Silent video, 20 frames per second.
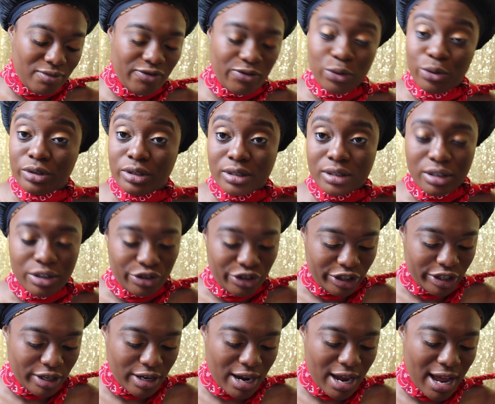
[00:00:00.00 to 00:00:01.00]
Full
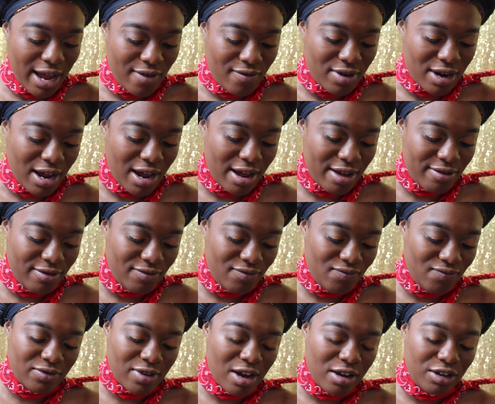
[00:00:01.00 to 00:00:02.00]
disclosure, I have not
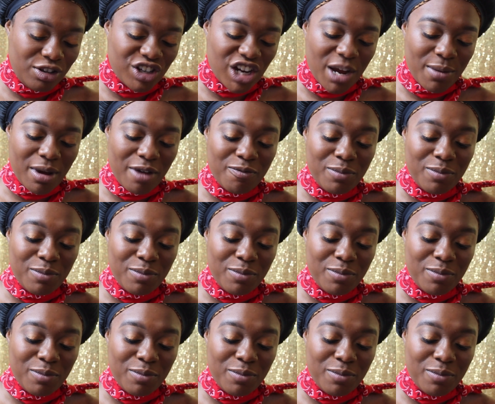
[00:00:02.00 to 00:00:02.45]
found a job.